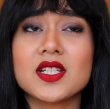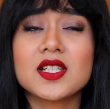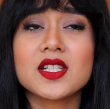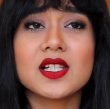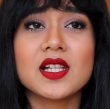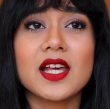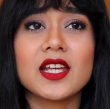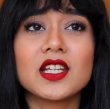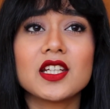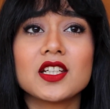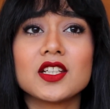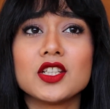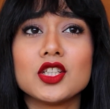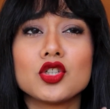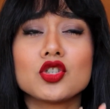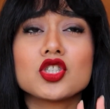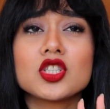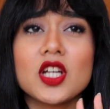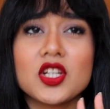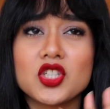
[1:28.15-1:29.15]
It's like
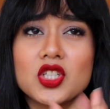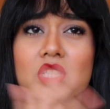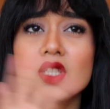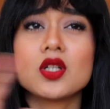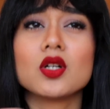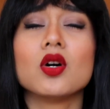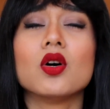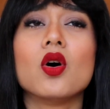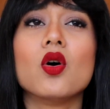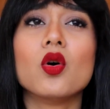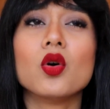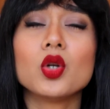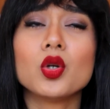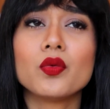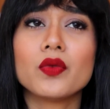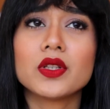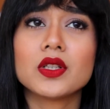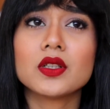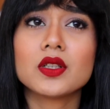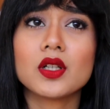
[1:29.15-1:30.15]
you're touching all
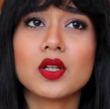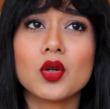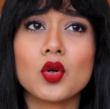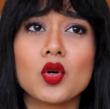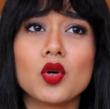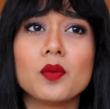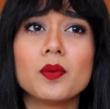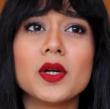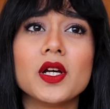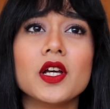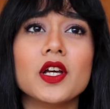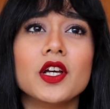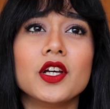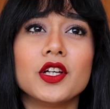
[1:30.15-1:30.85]
over the globe.